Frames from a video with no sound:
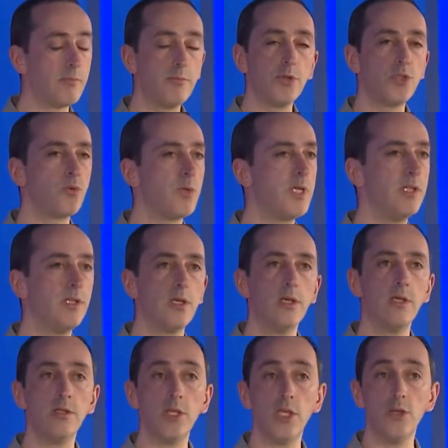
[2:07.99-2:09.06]
between
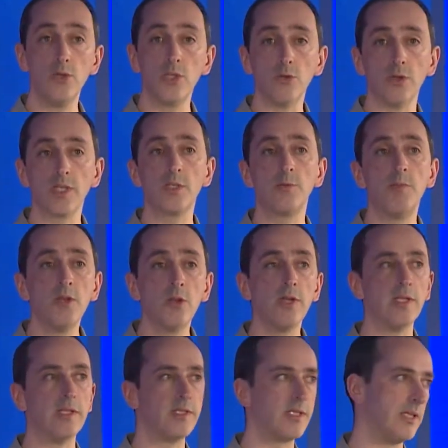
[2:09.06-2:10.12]
the user
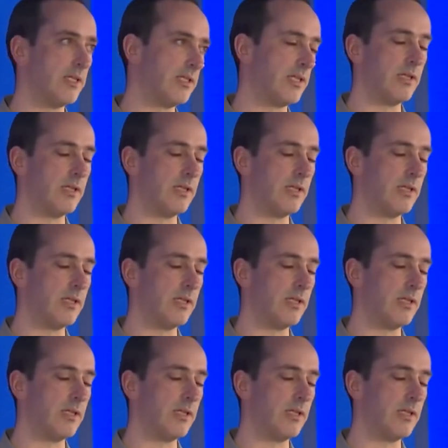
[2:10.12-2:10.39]
experiences